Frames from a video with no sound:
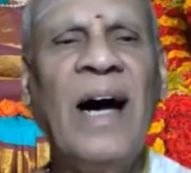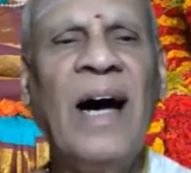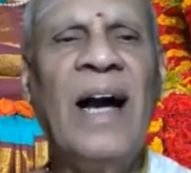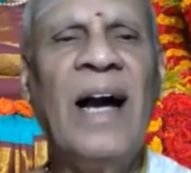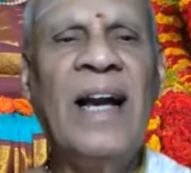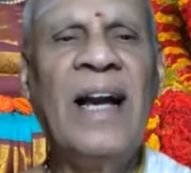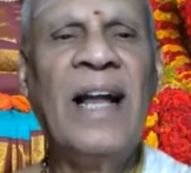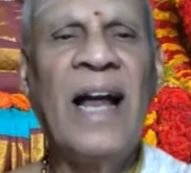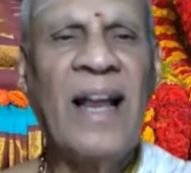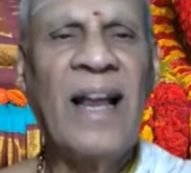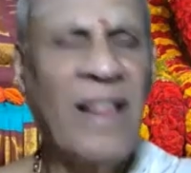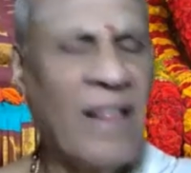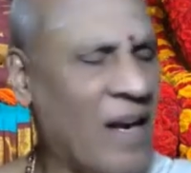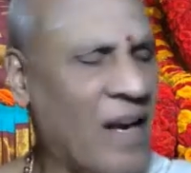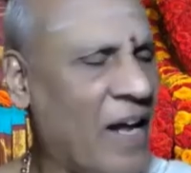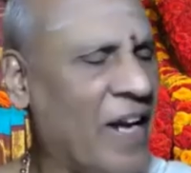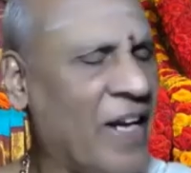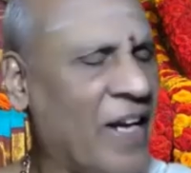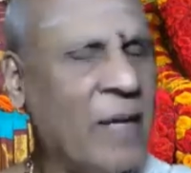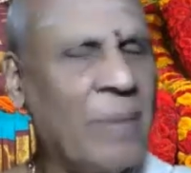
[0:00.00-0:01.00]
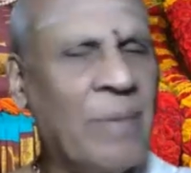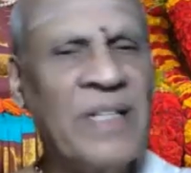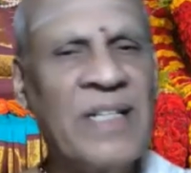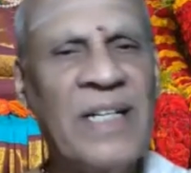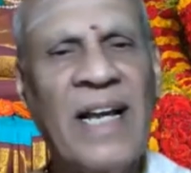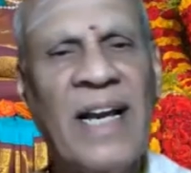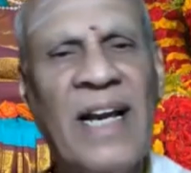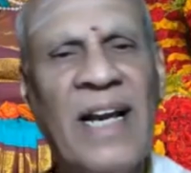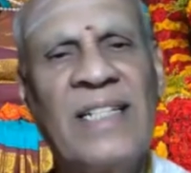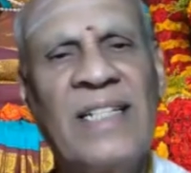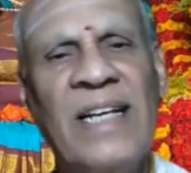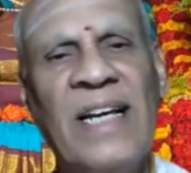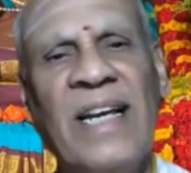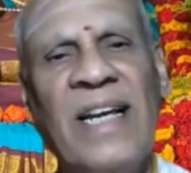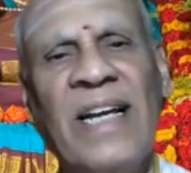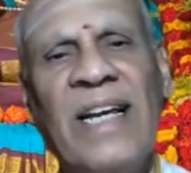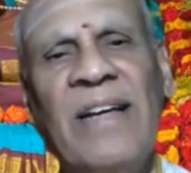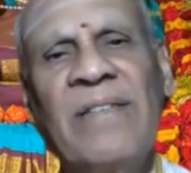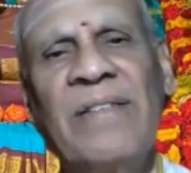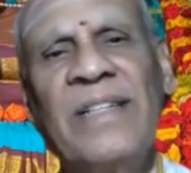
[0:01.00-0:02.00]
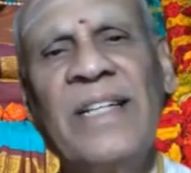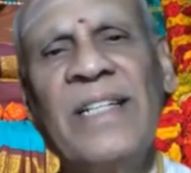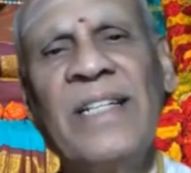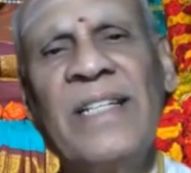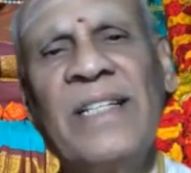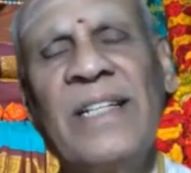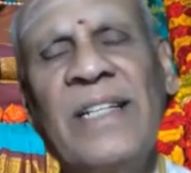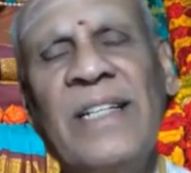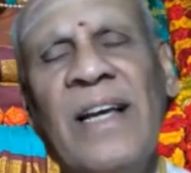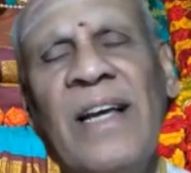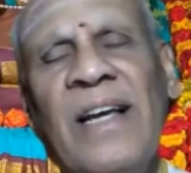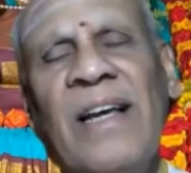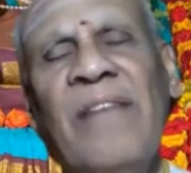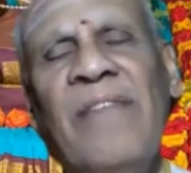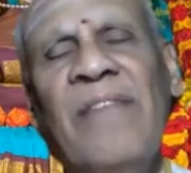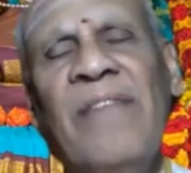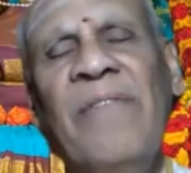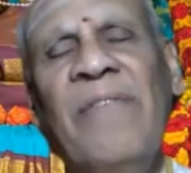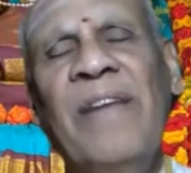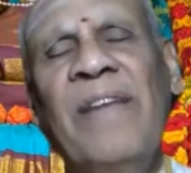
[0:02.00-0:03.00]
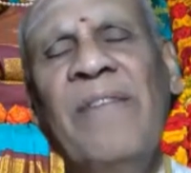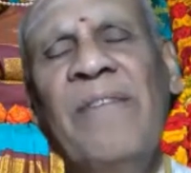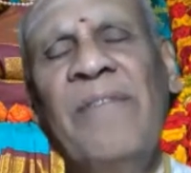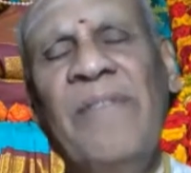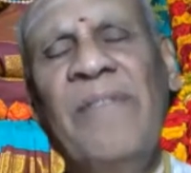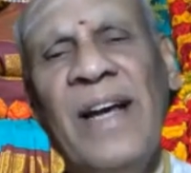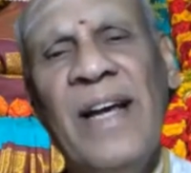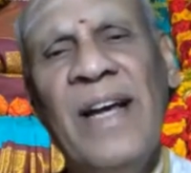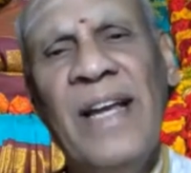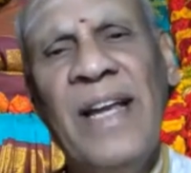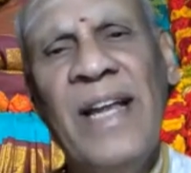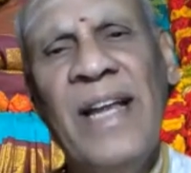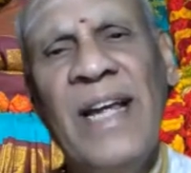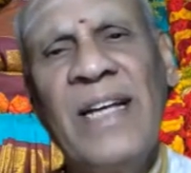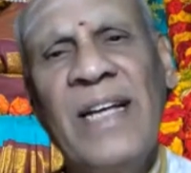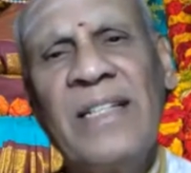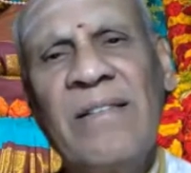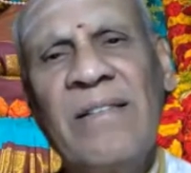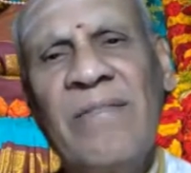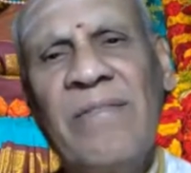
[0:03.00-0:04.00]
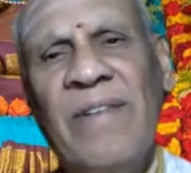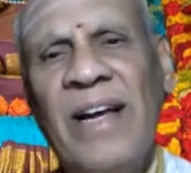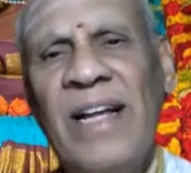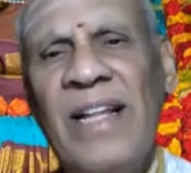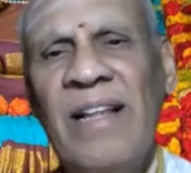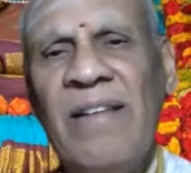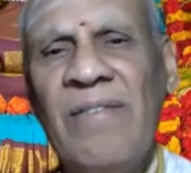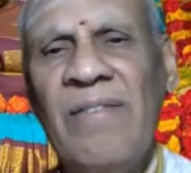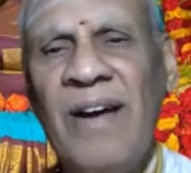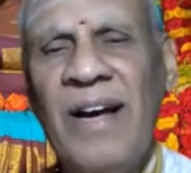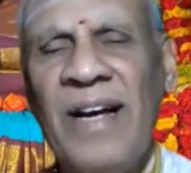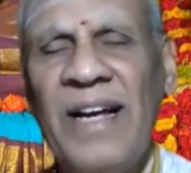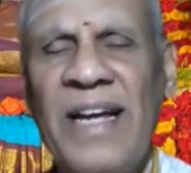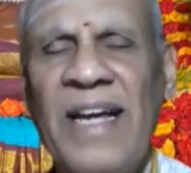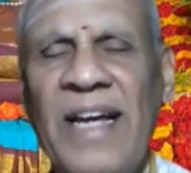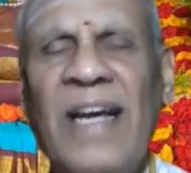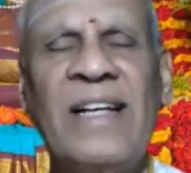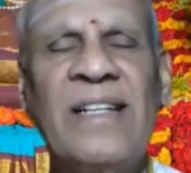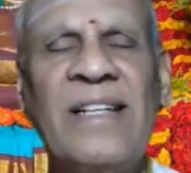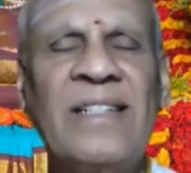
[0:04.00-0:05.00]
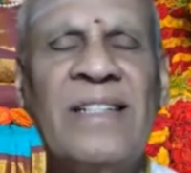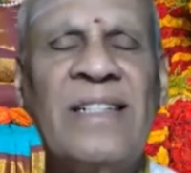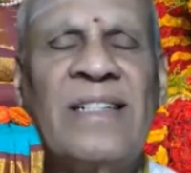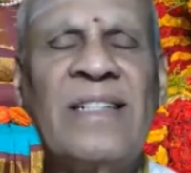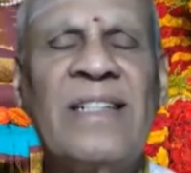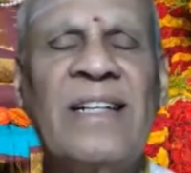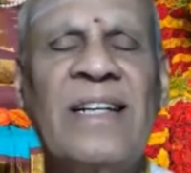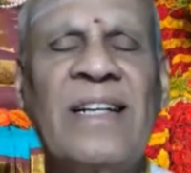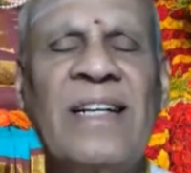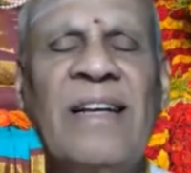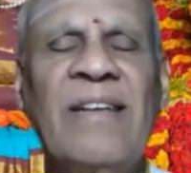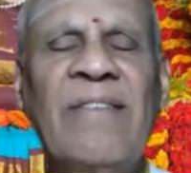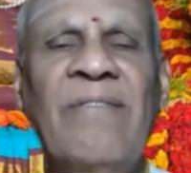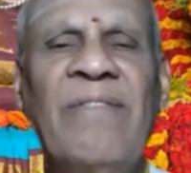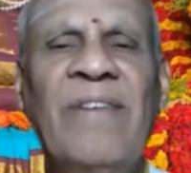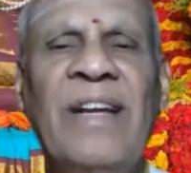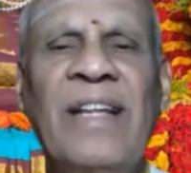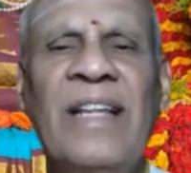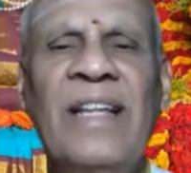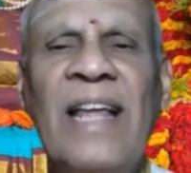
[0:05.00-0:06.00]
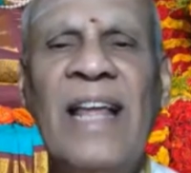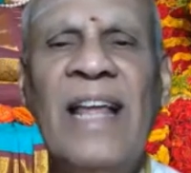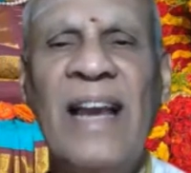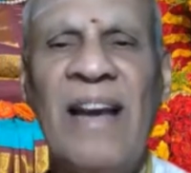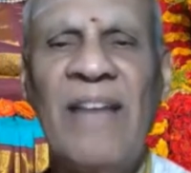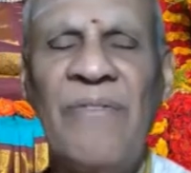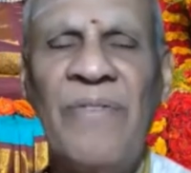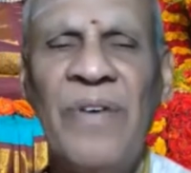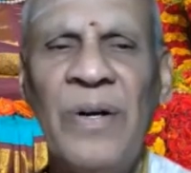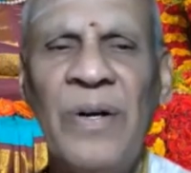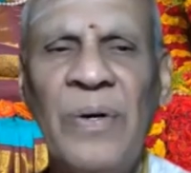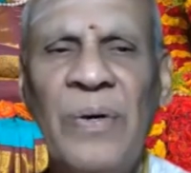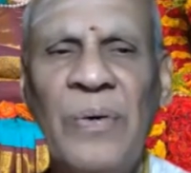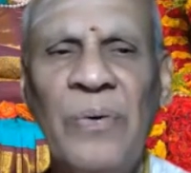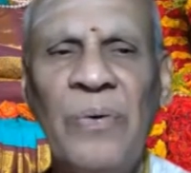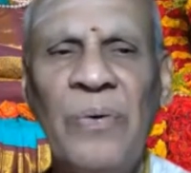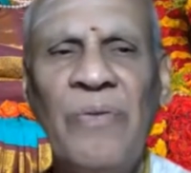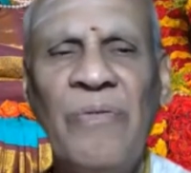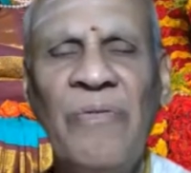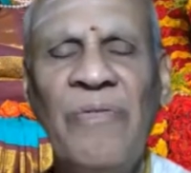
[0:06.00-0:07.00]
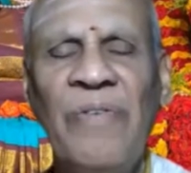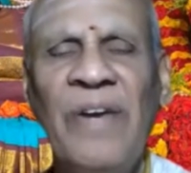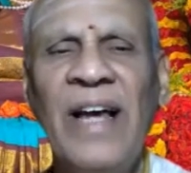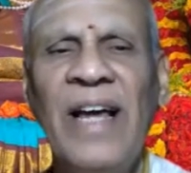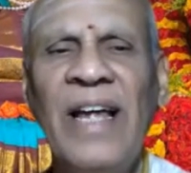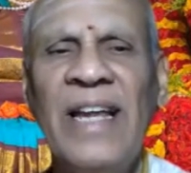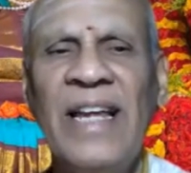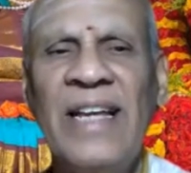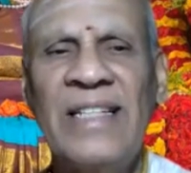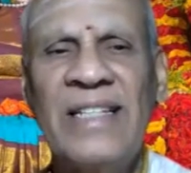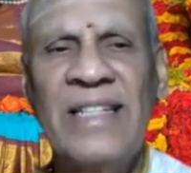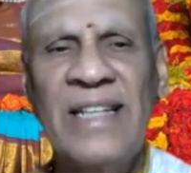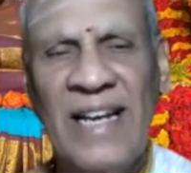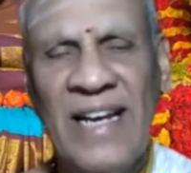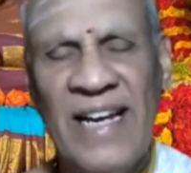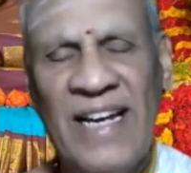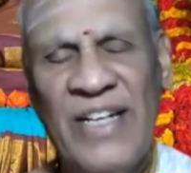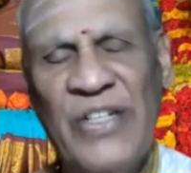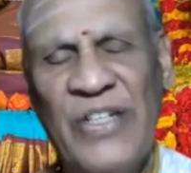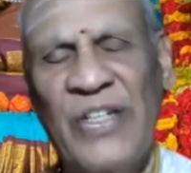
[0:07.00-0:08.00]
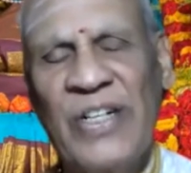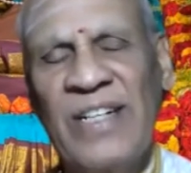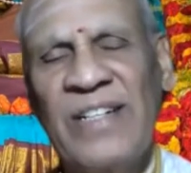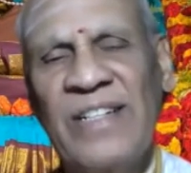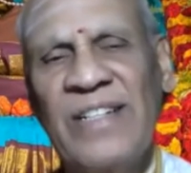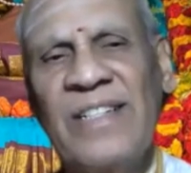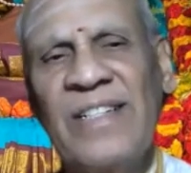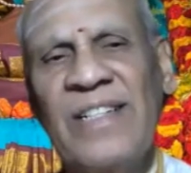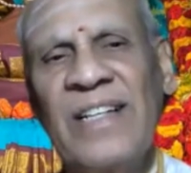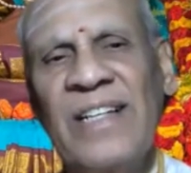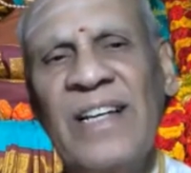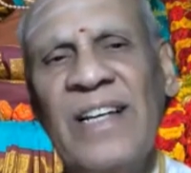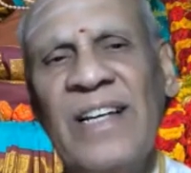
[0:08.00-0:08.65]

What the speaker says: And another argument Shankaracharya gives is, when various Veda Vakyas, when they refer to various connections,